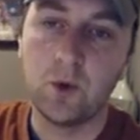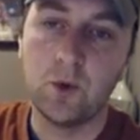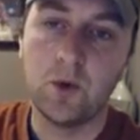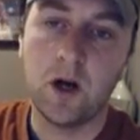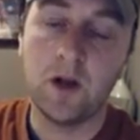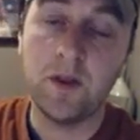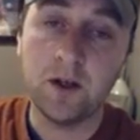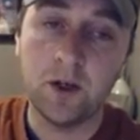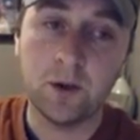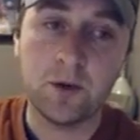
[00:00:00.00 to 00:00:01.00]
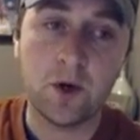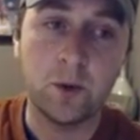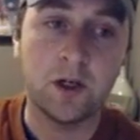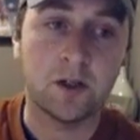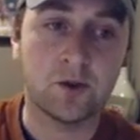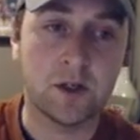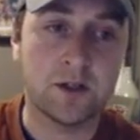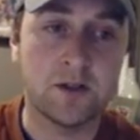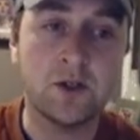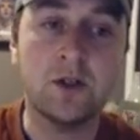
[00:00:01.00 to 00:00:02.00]
On that note, though, we are
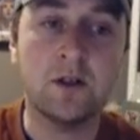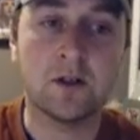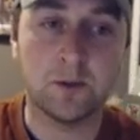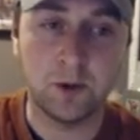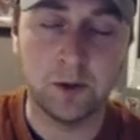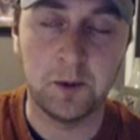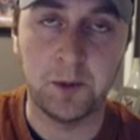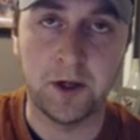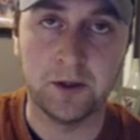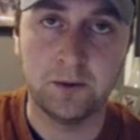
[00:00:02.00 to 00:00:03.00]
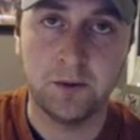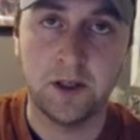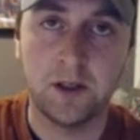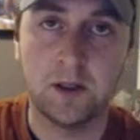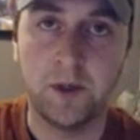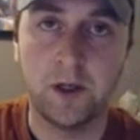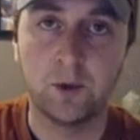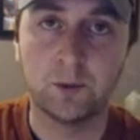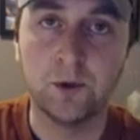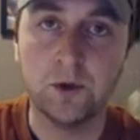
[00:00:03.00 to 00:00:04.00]
transitioning our deployment model, and
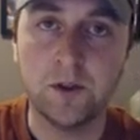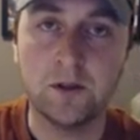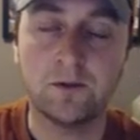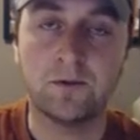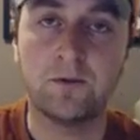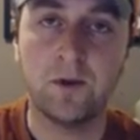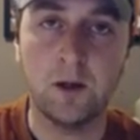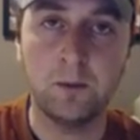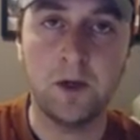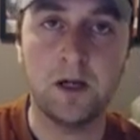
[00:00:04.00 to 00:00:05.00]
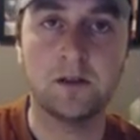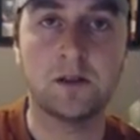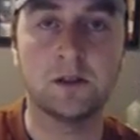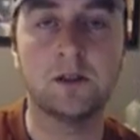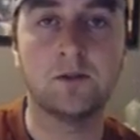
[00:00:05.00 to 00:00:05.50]
we're moving from a delivery